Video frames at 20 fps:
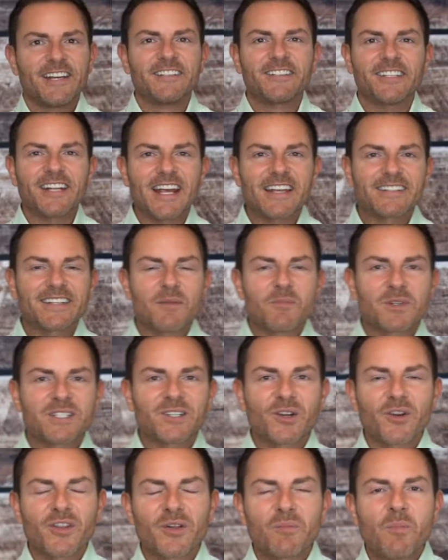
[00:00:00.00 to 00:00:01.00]
In today's
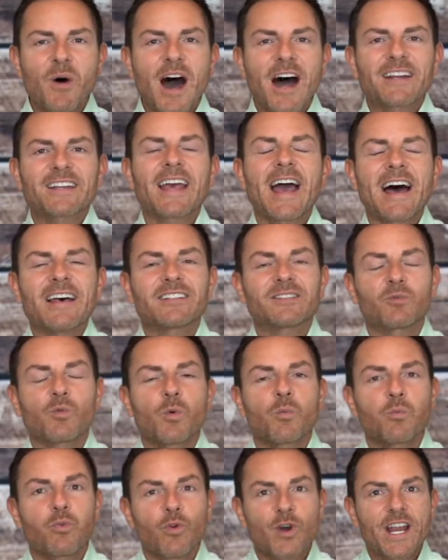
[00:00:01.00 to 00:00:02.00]
episode of the podcast,
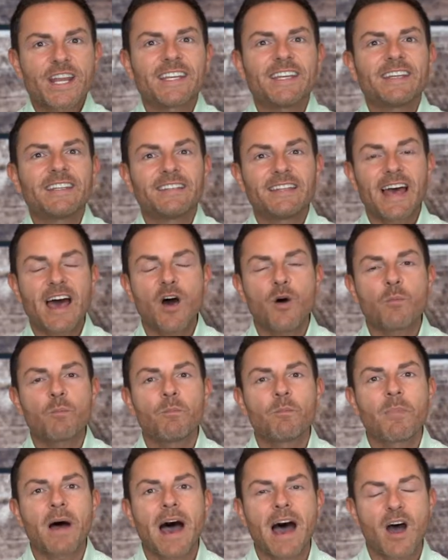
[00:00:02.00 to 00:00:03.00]
we're breaking
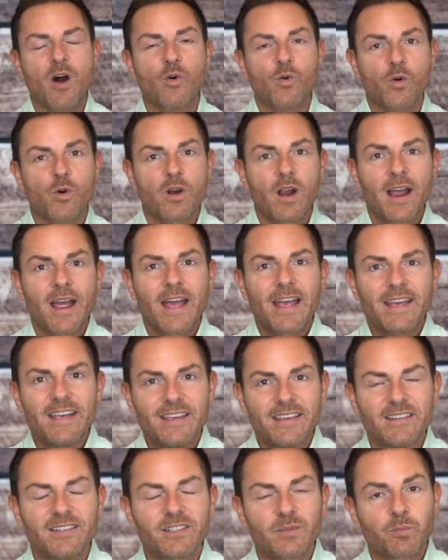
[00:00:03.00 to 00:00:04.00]
down power
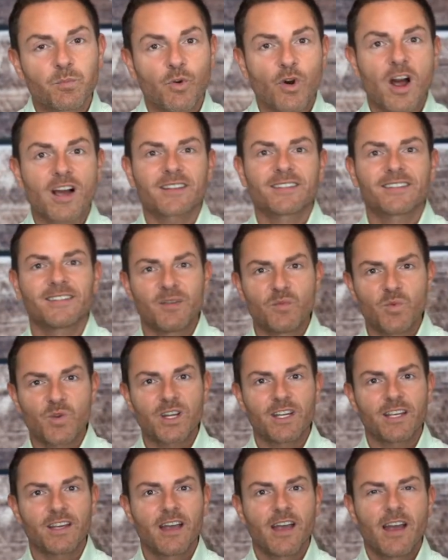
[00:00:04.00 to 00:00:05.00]
is
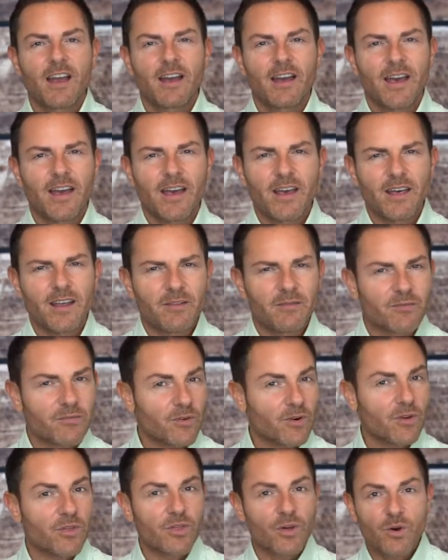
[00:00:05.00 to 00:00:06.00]
proximity. And
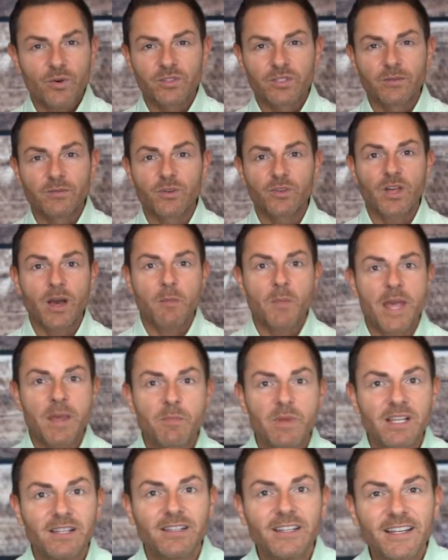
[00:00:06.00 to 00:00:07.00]
for those of you that may
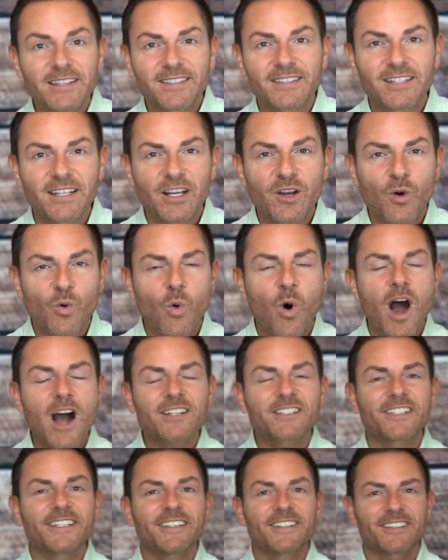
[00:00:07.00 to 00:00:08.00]
be listening or
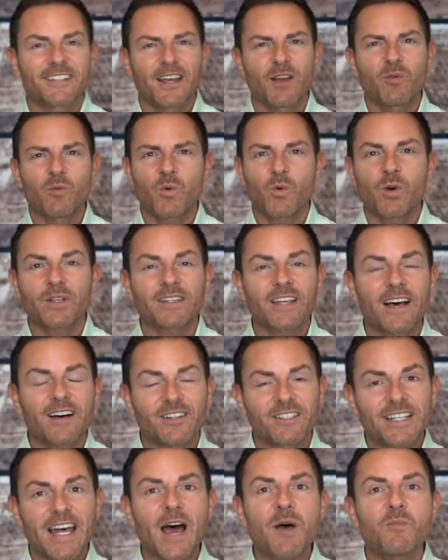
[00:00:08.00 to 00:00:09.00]
watching saying, well, what the
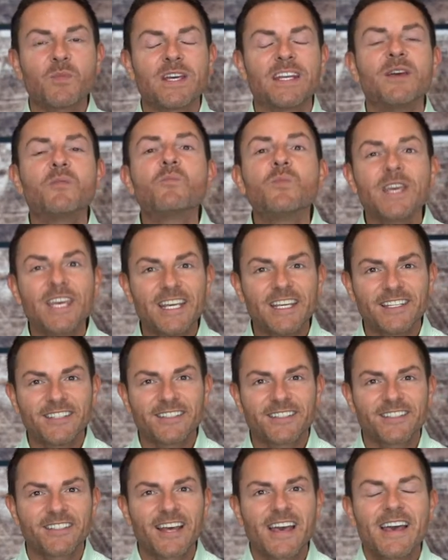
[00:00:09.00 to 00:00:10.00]
hell does that mean? It
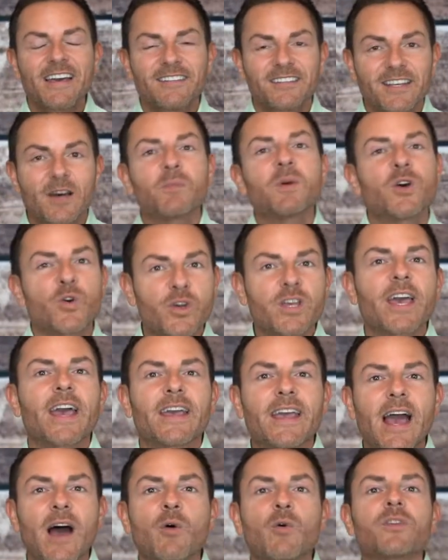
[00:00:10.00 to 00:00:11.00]
means, tell me who you
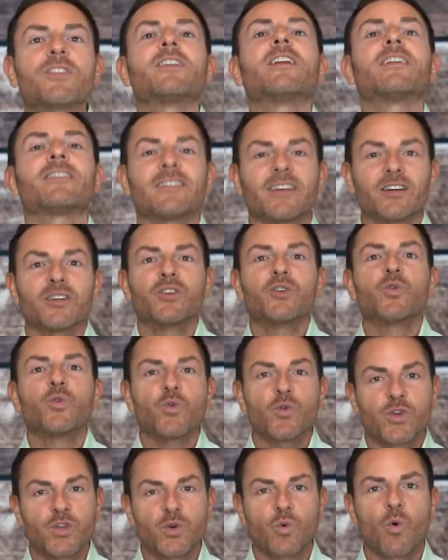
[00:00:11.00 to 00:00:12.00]
hang out with and I'll tell you
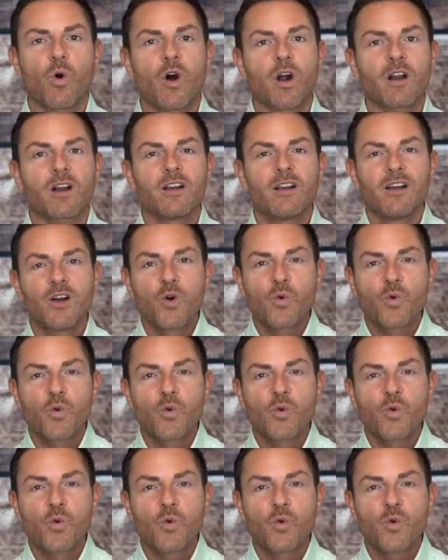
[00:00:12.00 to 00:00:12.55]
who you are.